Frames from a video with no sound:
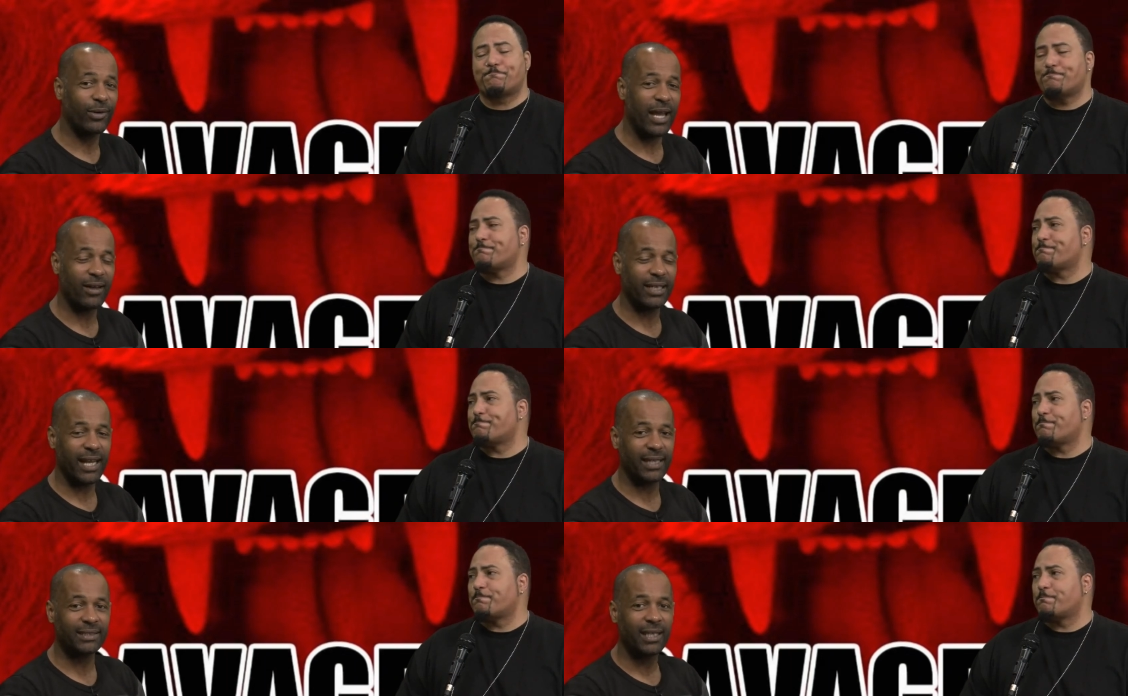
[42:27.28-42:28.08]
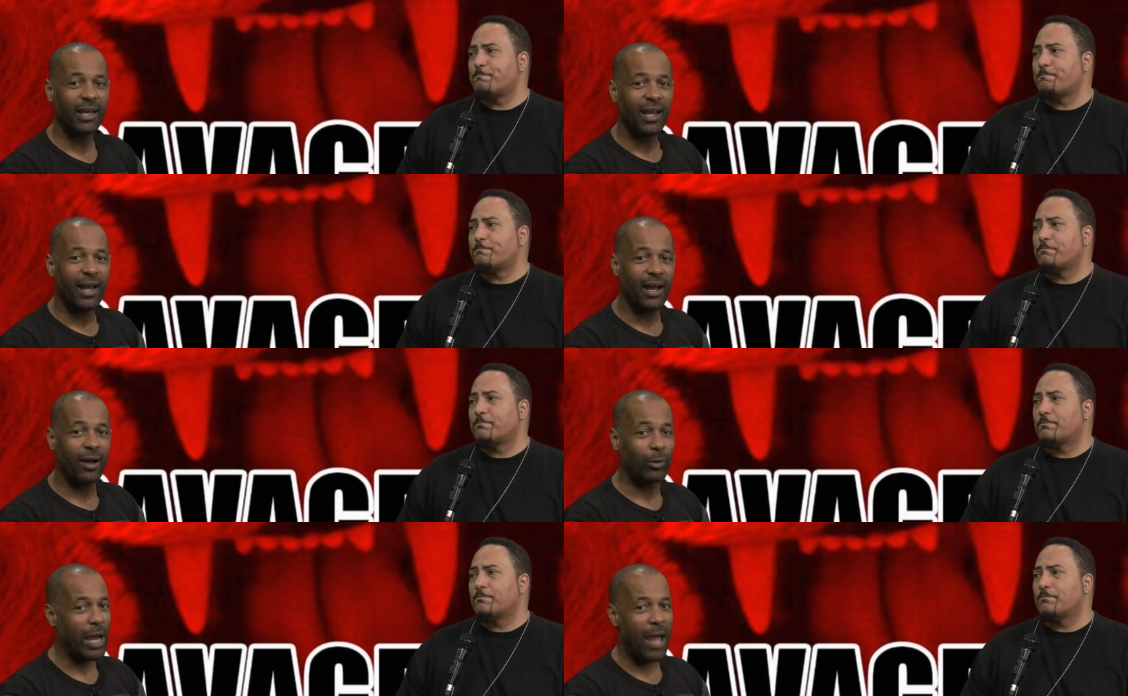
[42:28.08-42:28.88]
Speaker 1: nowadays. Uh,
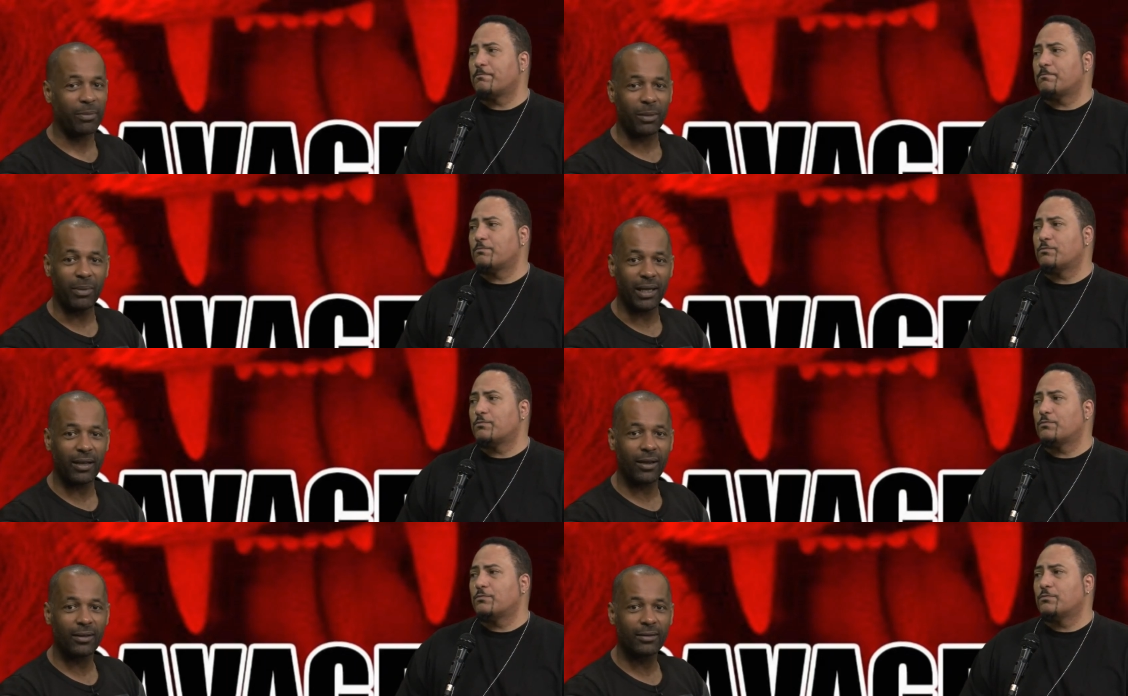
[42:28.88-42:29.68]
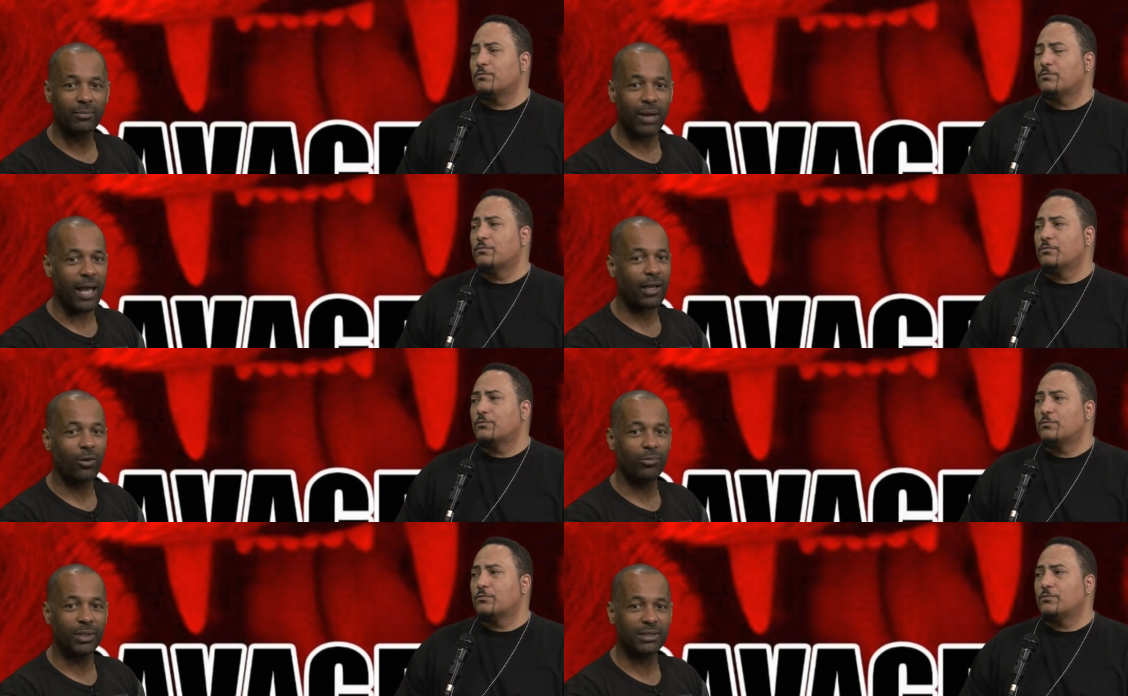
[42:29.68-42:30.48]
we're happy to be here. Black
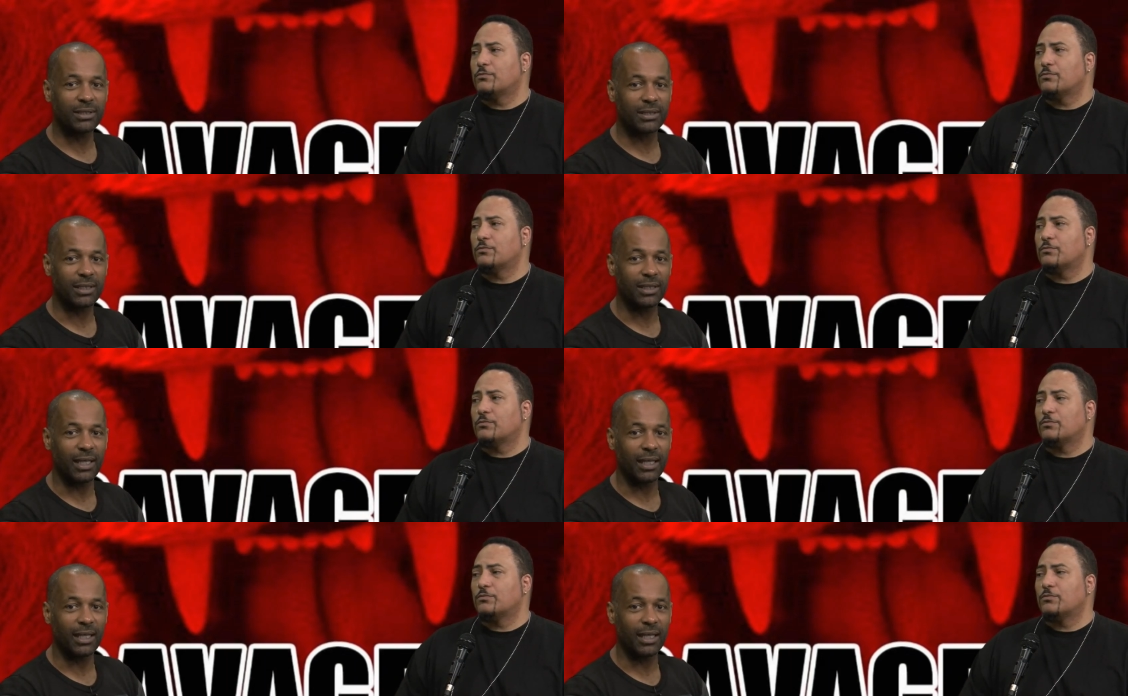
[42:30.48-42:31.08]
owned business in the